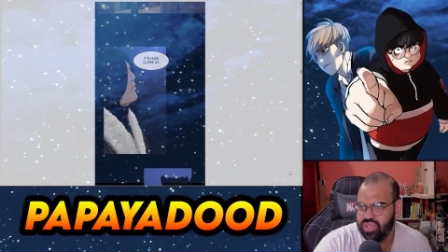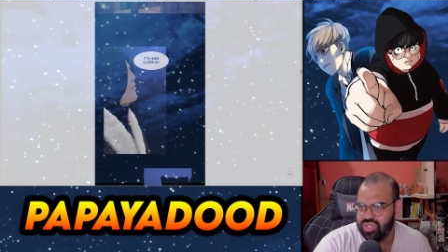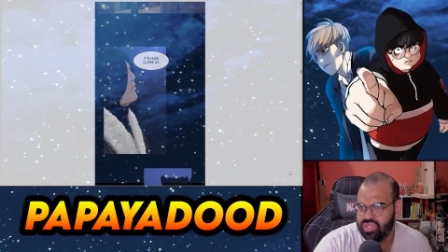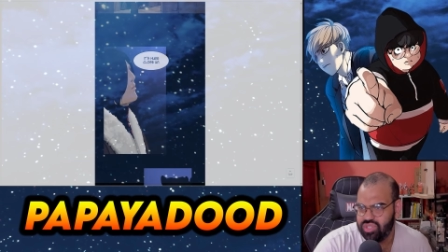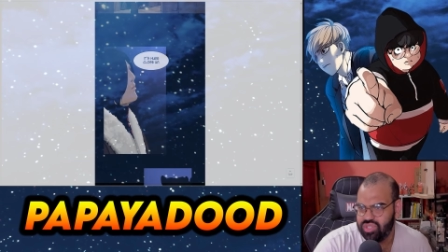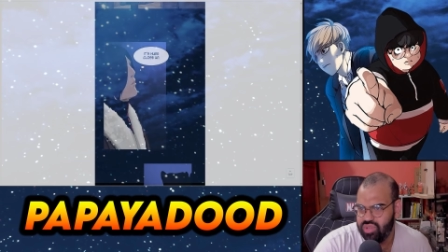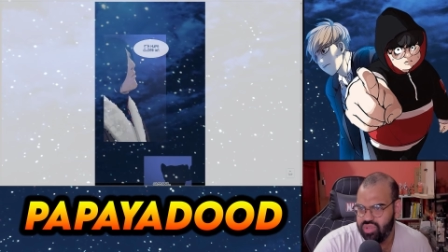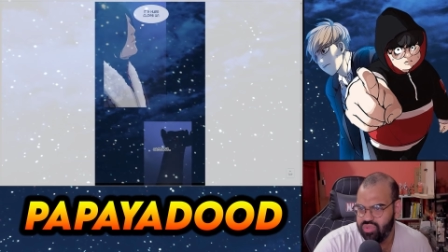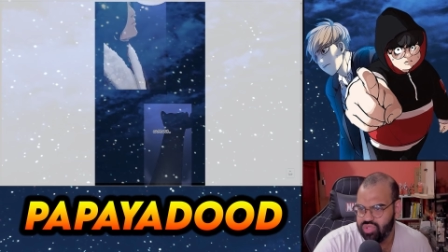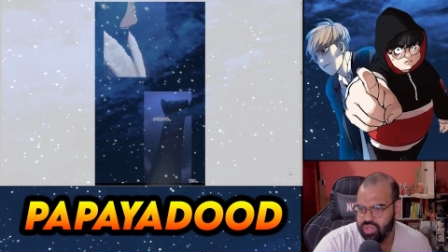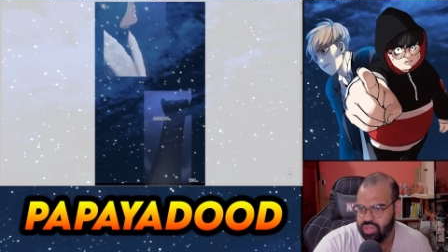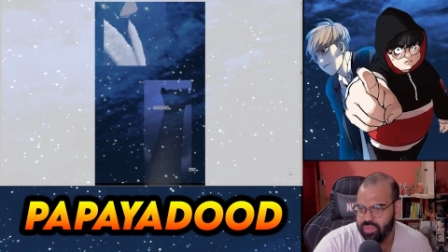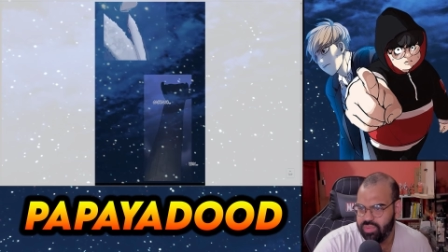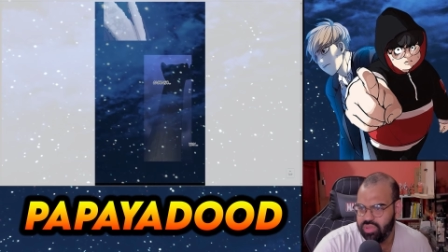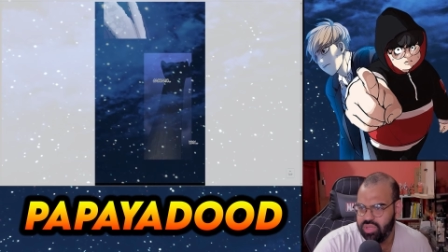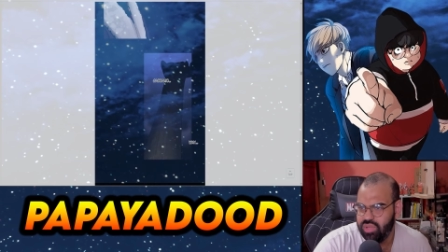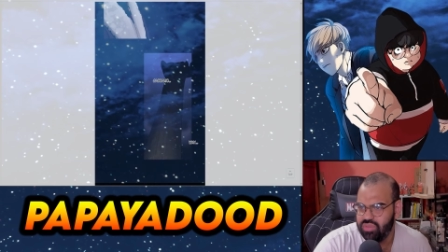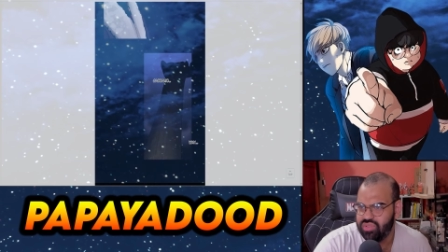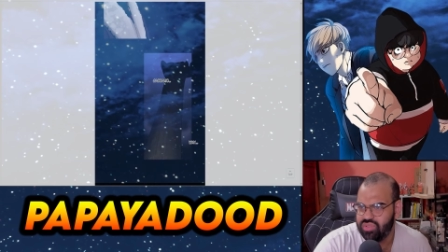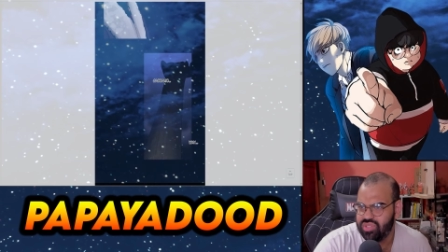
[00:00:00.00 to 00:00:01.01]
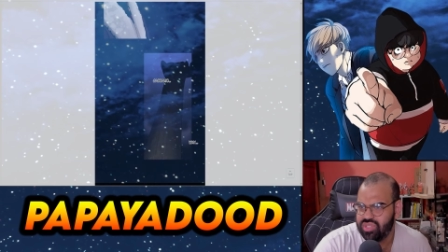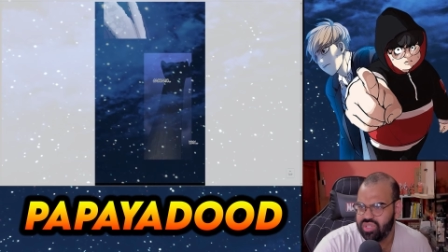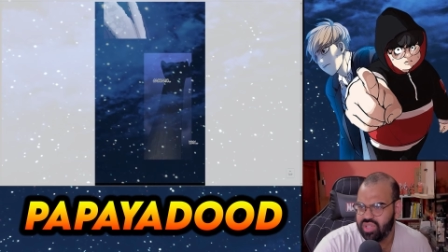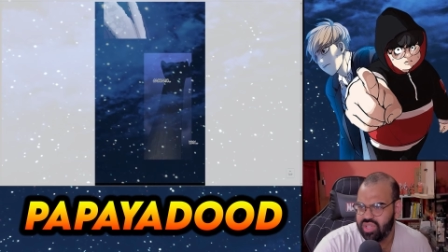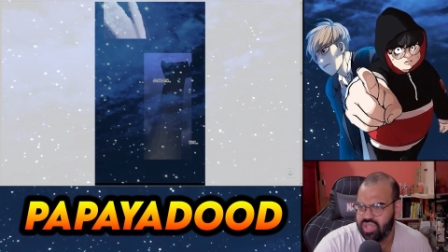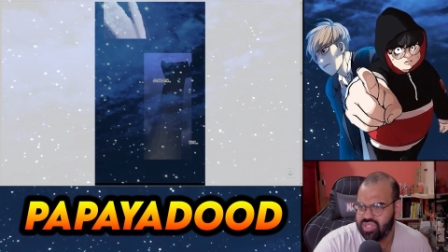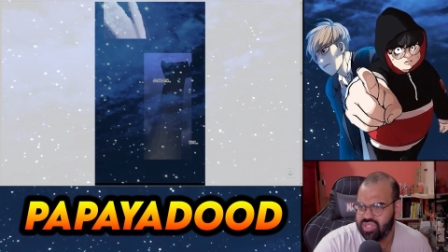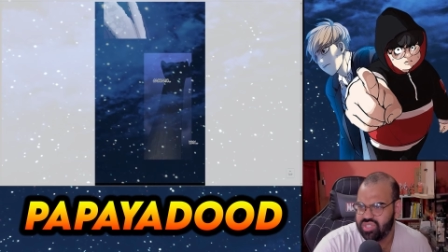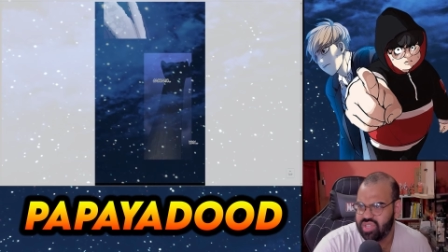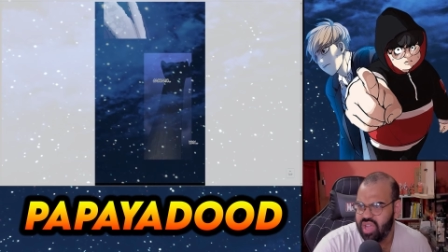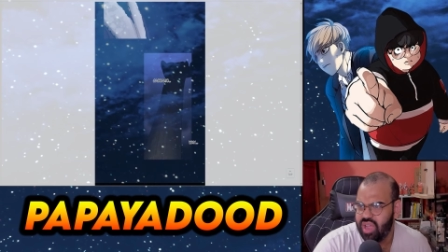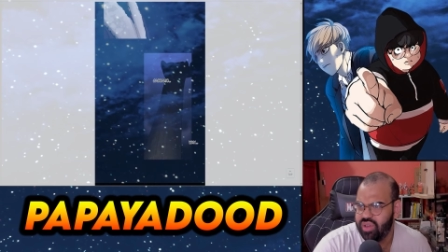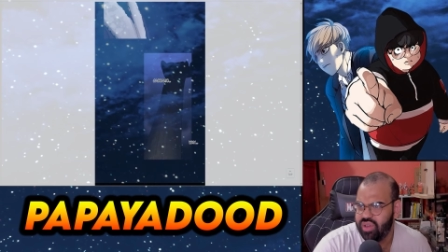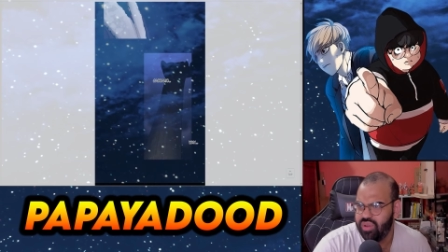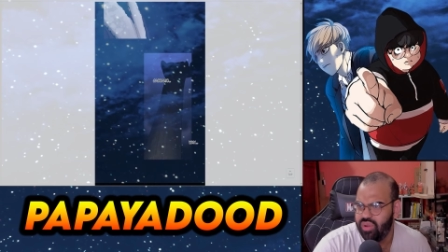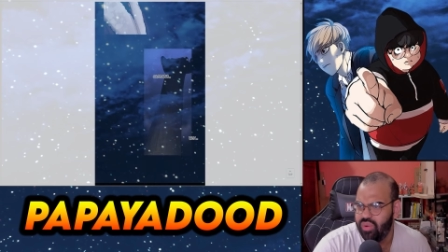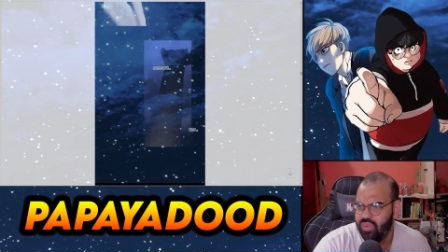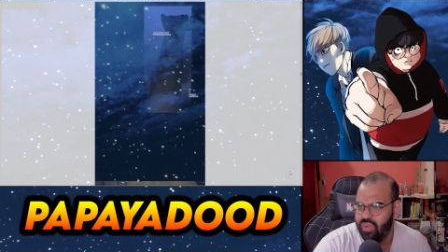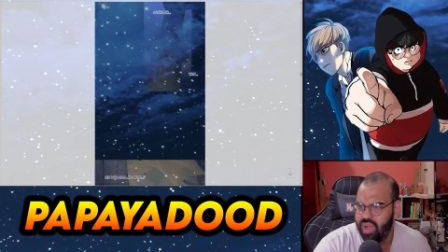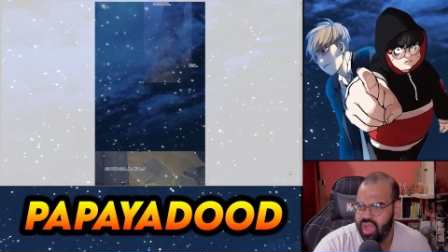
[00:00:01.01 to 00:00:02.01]
It's huge up close.
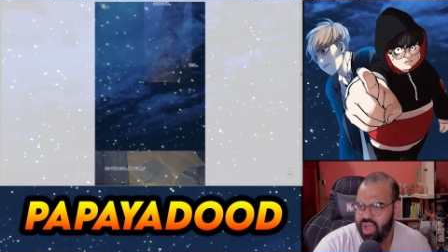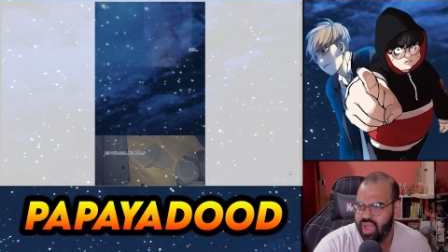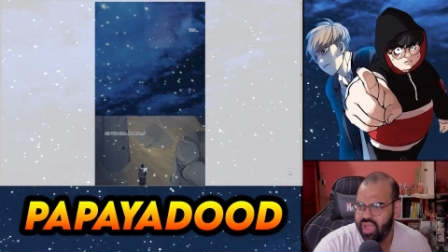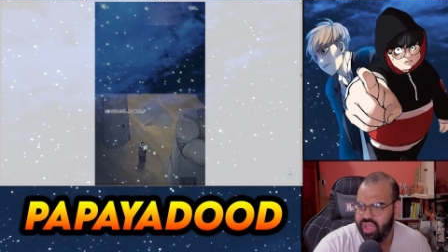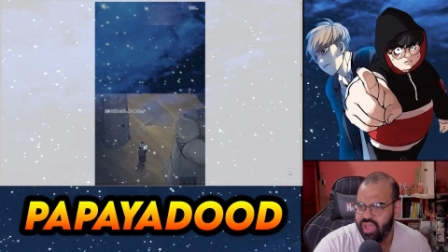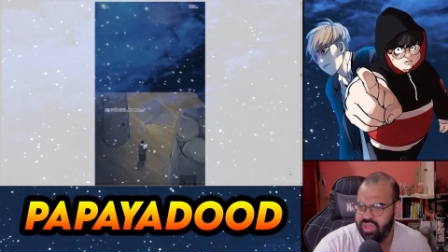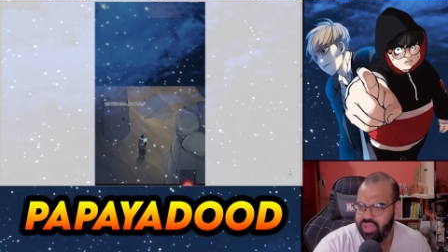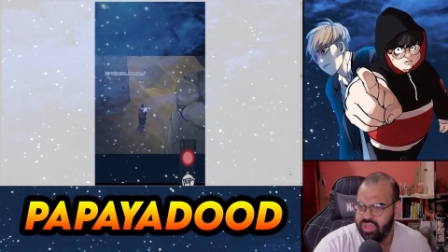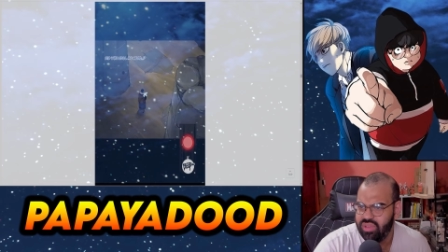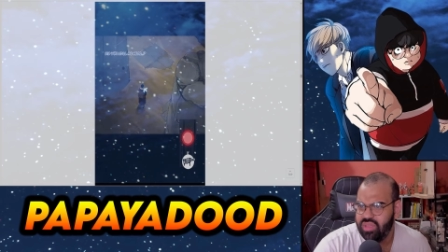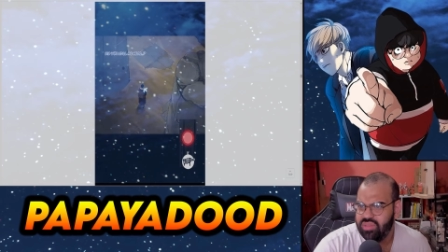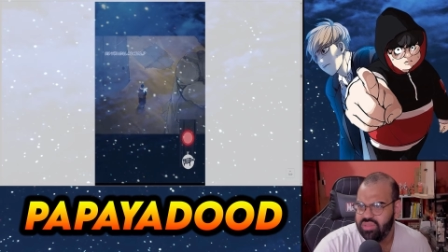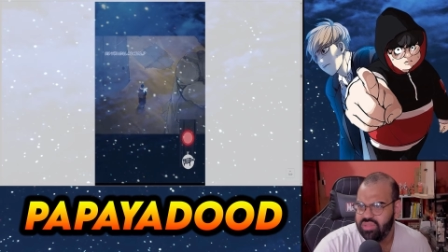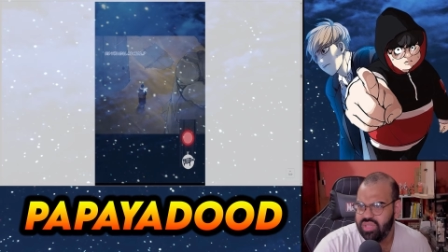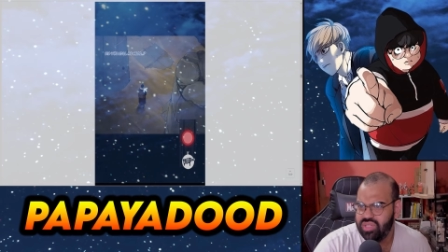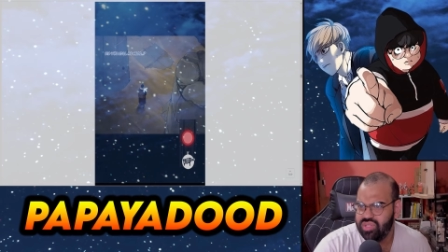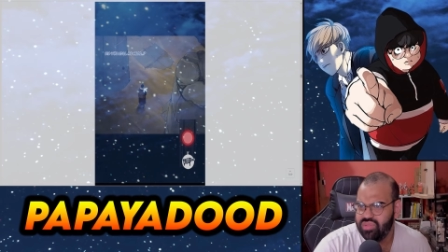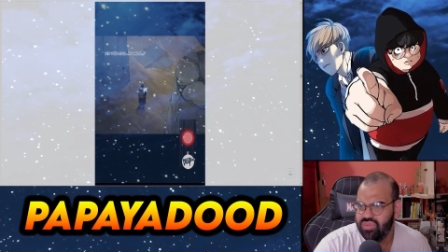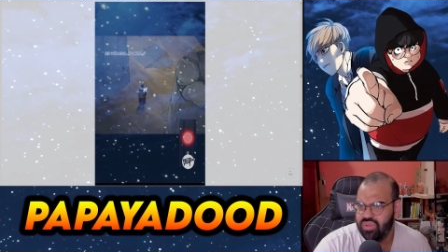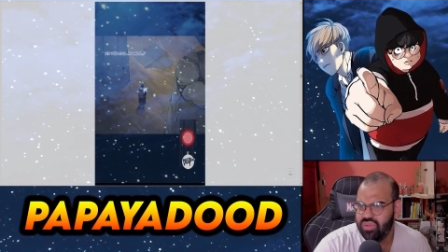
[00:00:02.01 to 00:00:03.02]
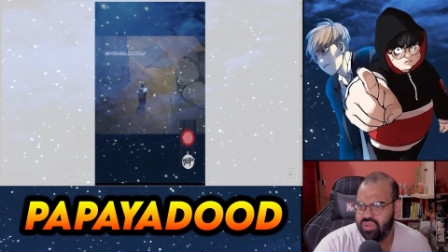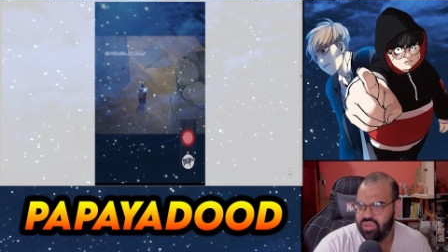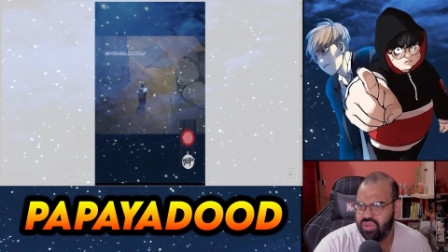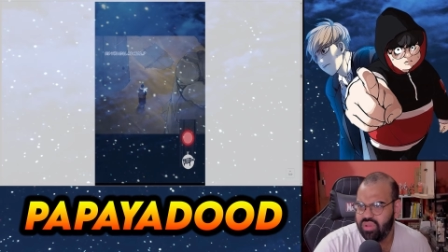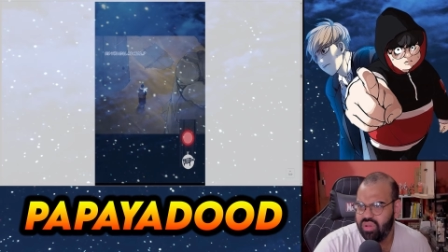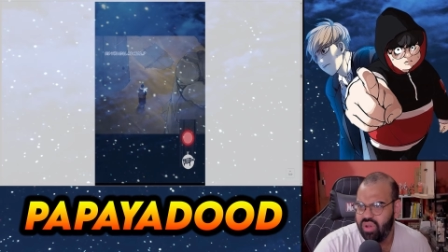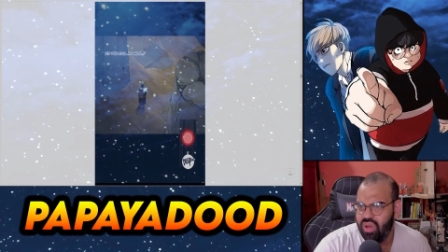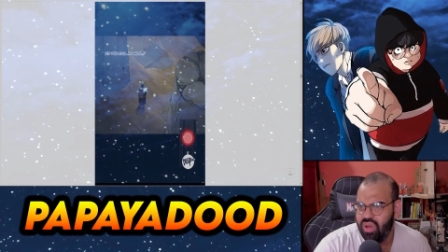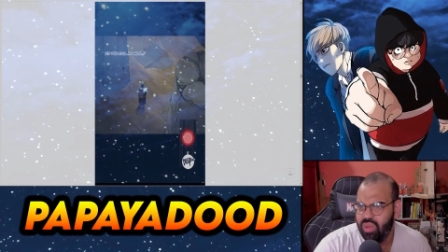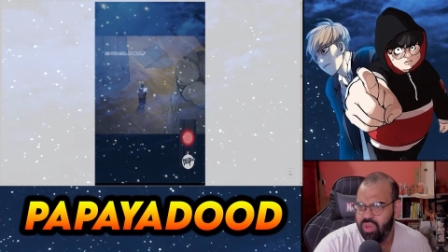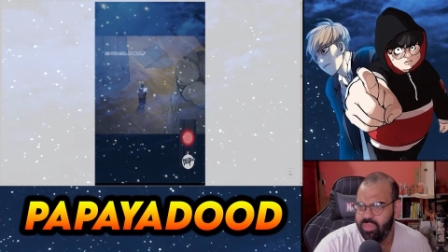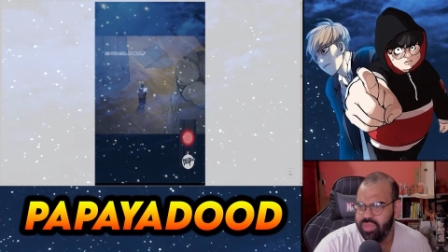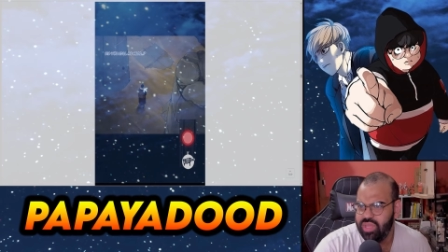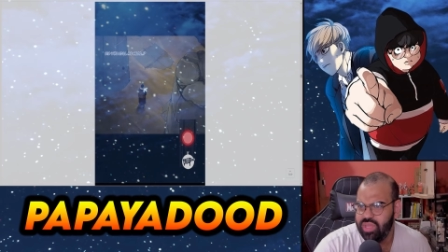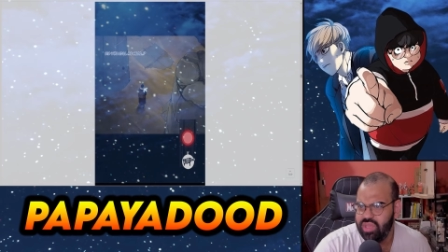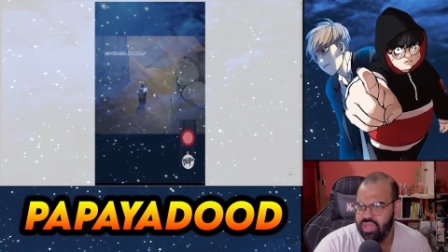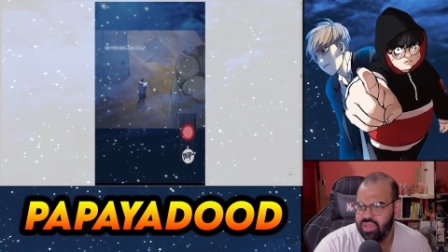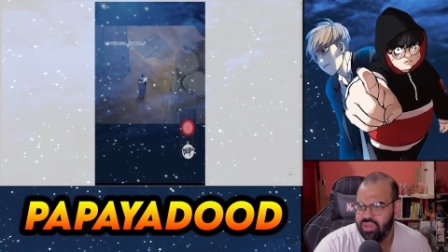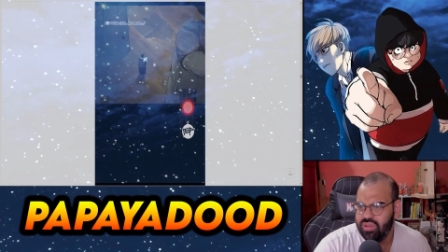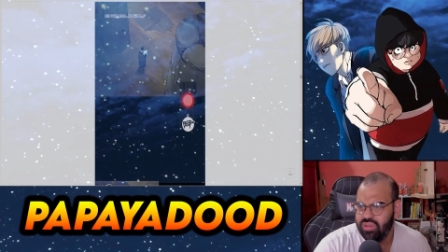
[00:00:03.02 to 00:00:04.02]
Cassano, why? Did you call
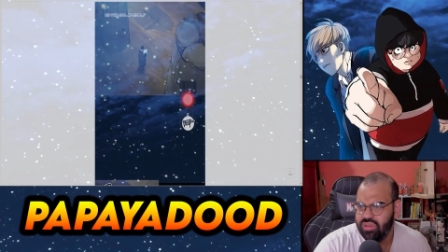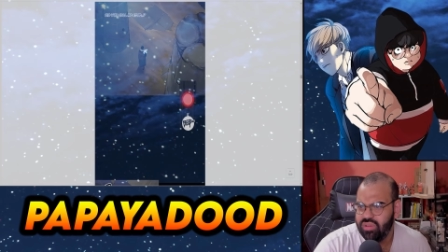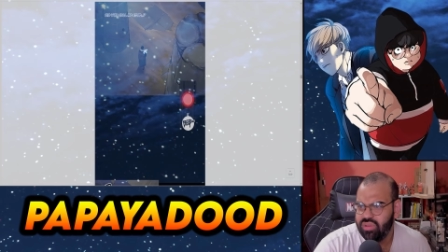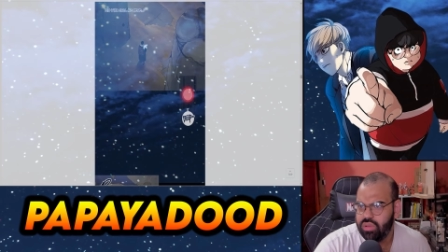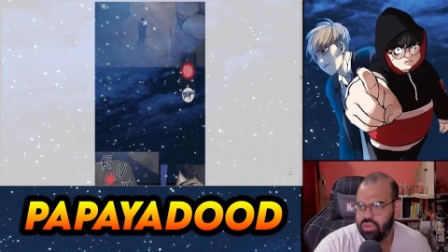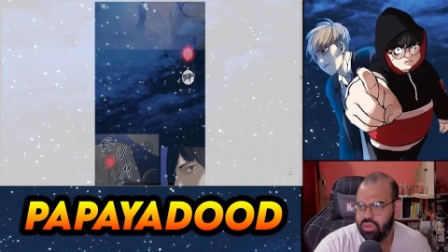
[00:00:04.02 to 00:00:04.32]
me here?